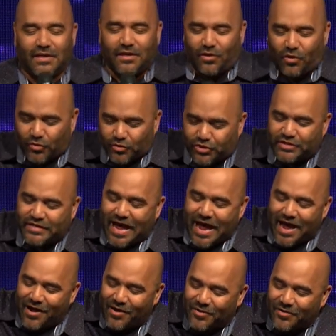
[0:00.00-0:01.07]
Go
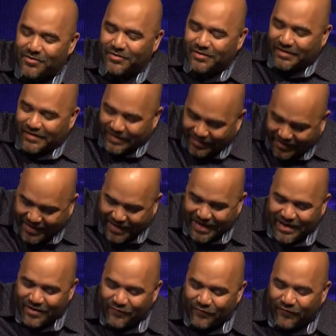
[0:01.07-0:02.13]
sell,
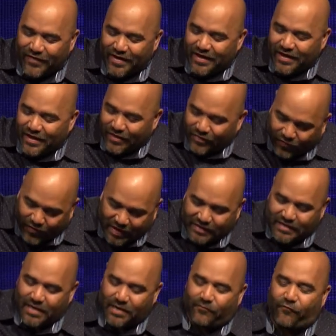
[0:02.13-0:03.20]
give, then
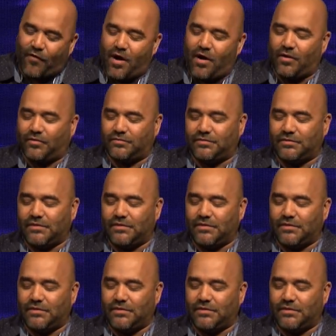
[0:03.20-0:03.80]
come follow.